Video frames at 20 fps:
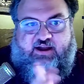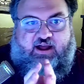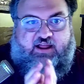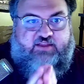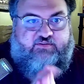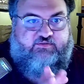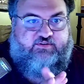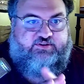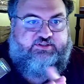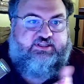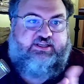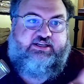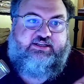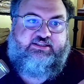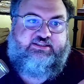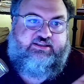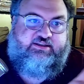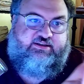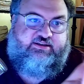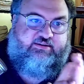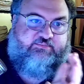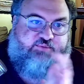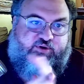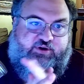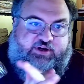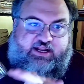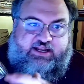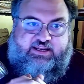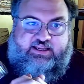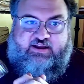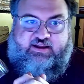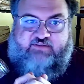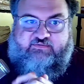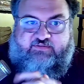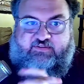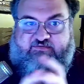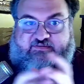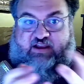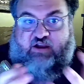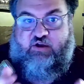The first thing is the important idea of
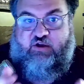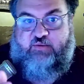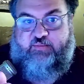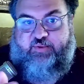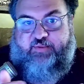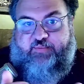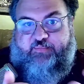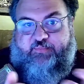a variable.